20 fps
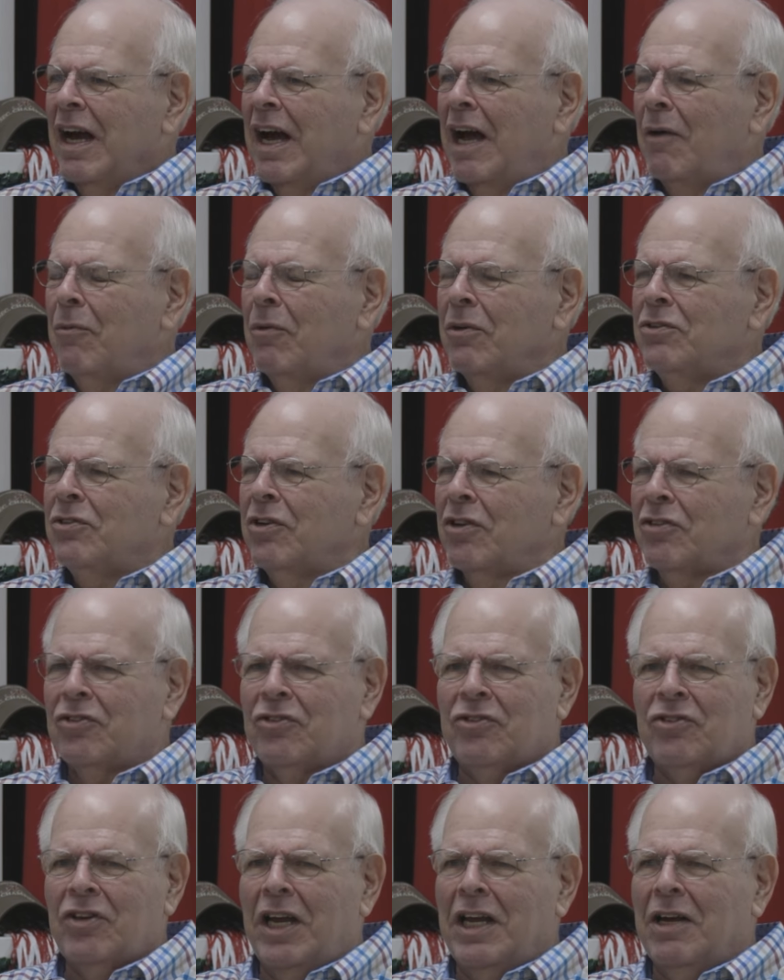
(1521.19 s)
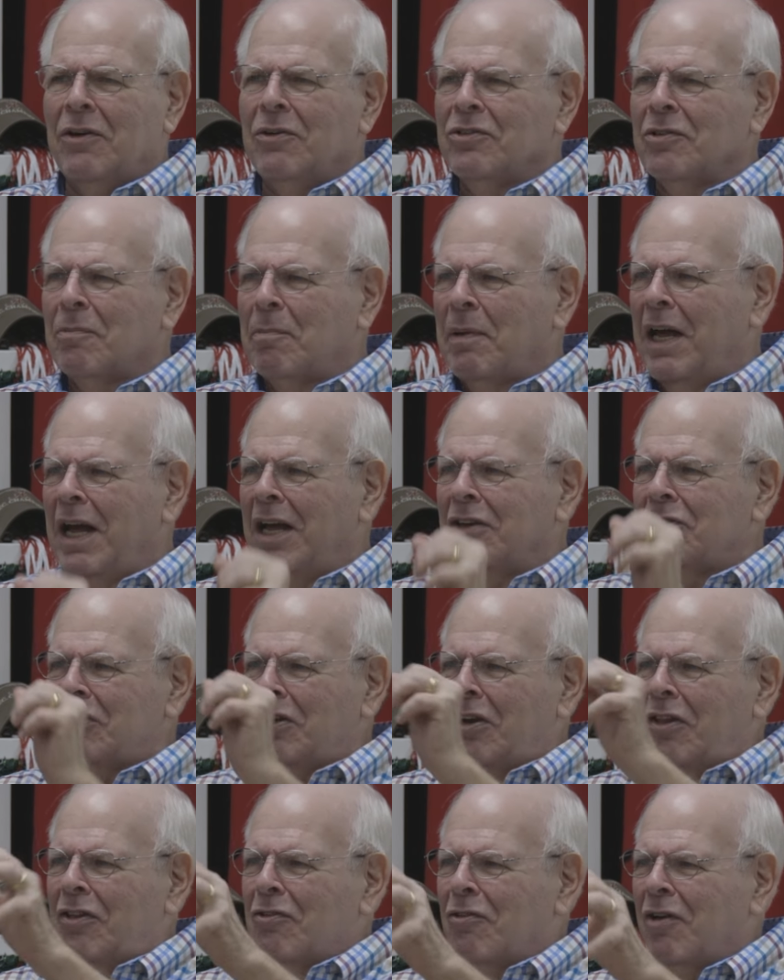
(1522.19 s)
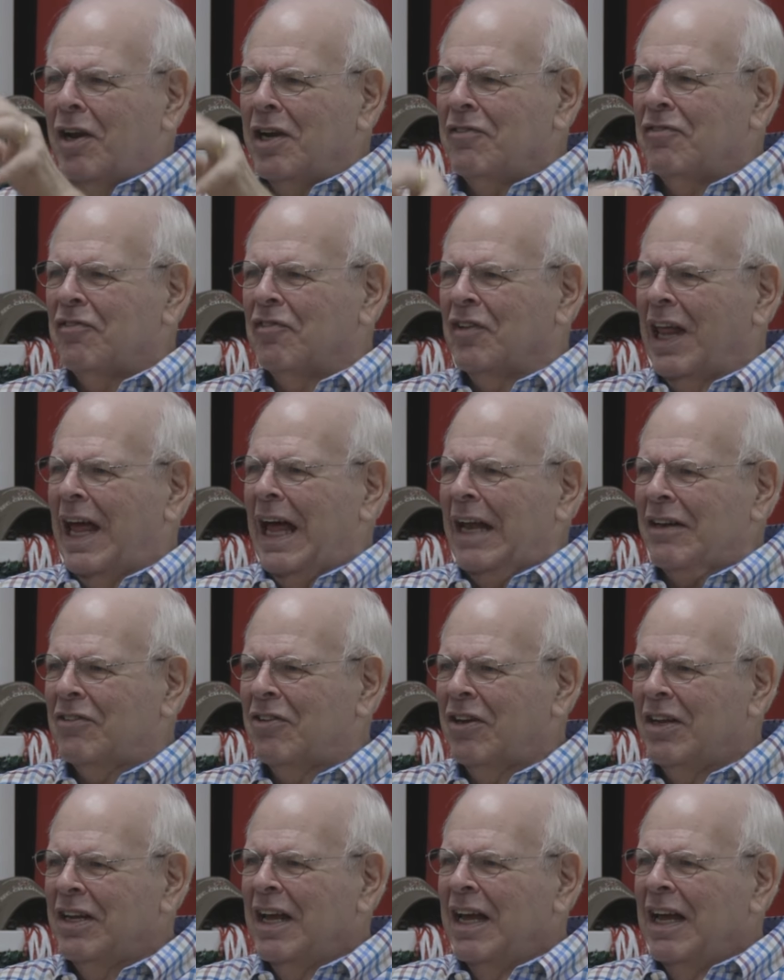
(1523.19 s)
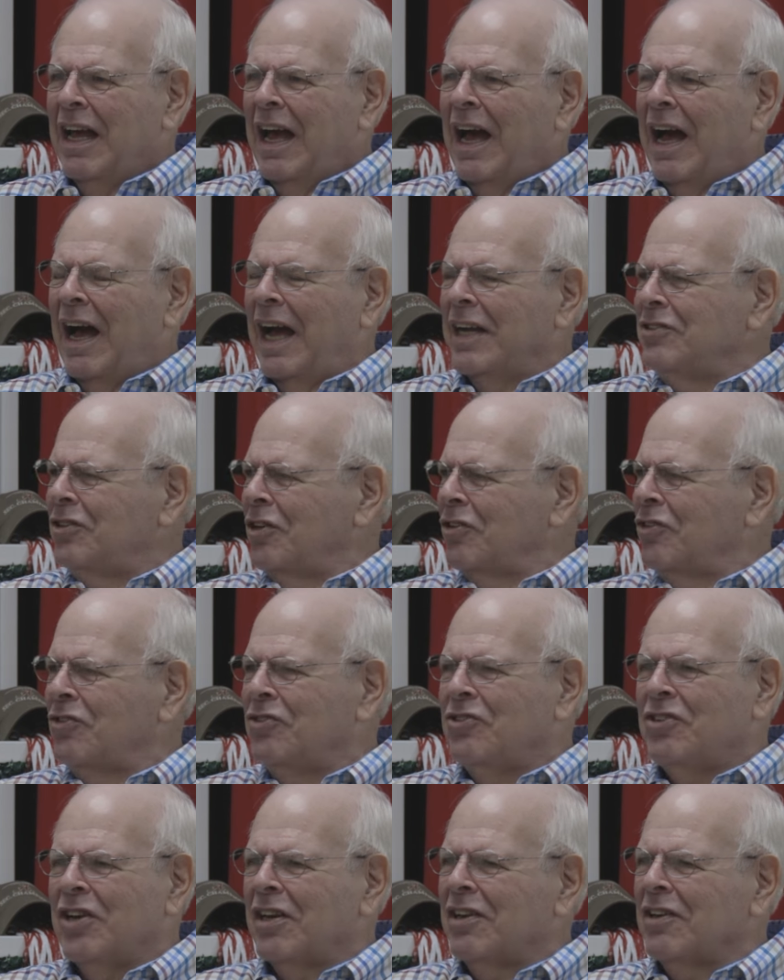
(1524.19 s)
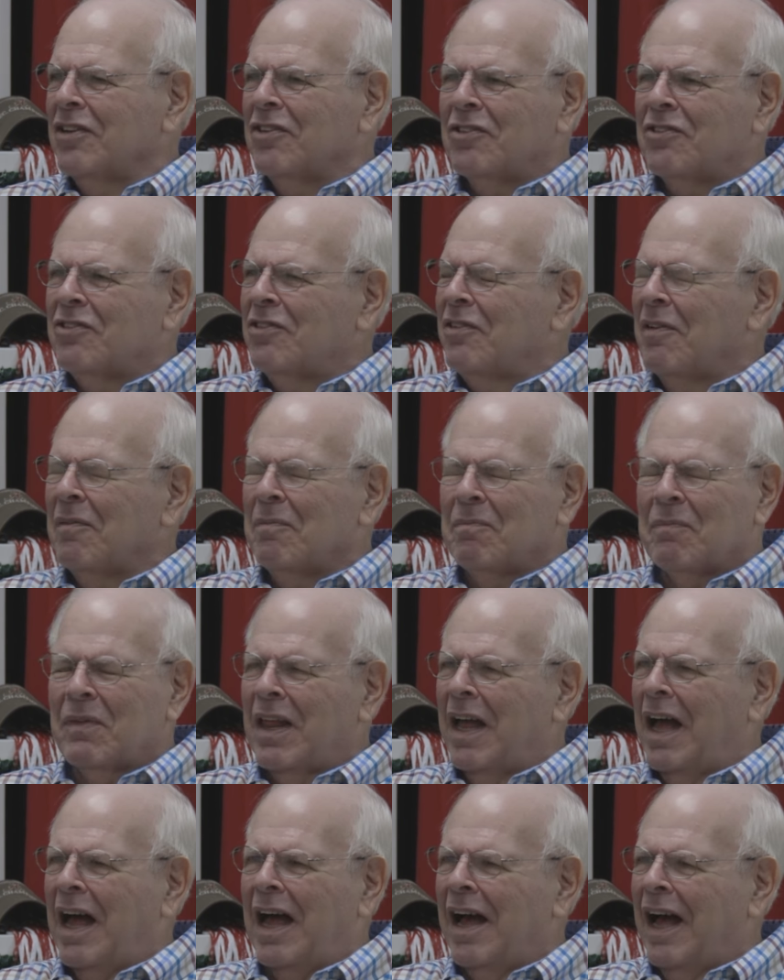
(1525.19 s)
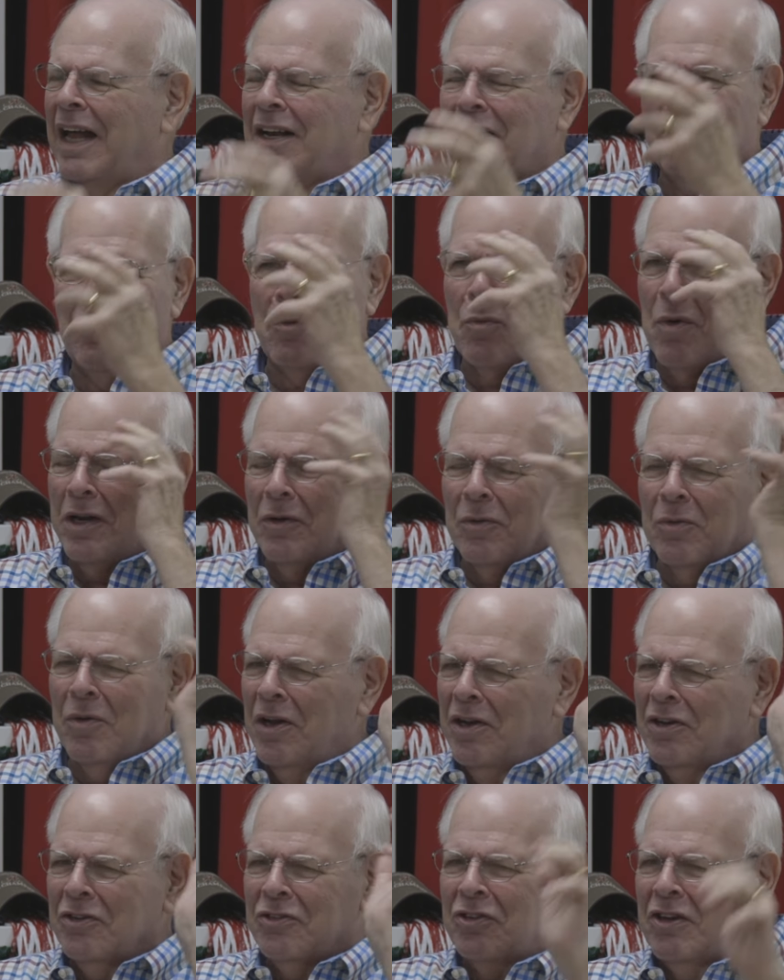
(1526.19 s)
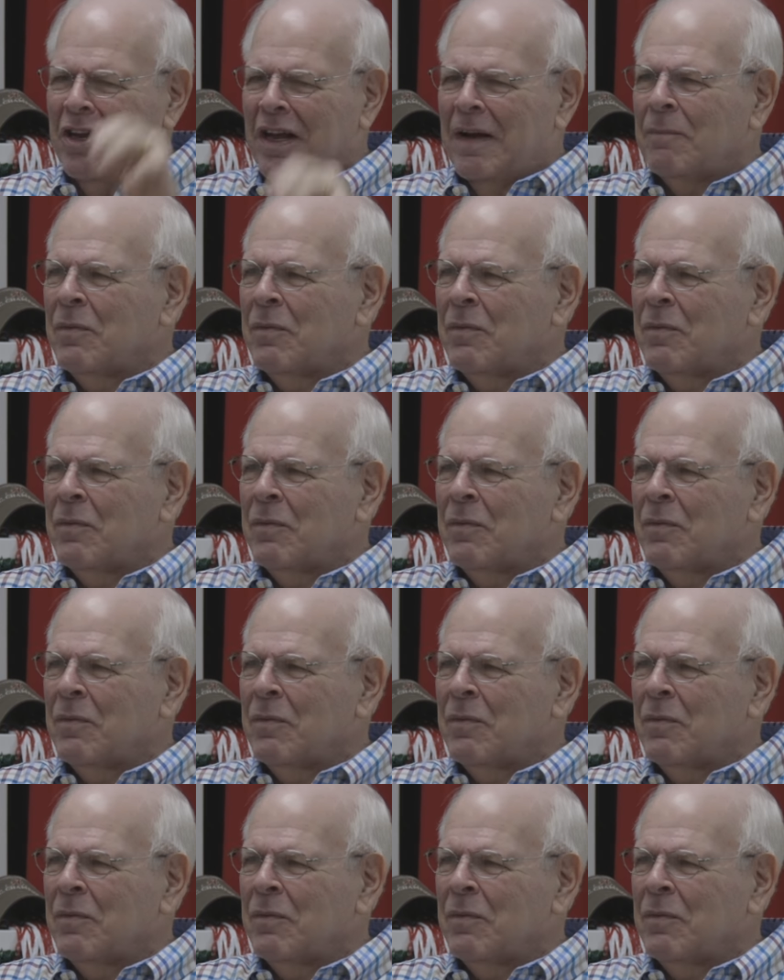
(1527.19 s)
I would just say it was a pass into the right flat. I just didn't, I don't know what it was.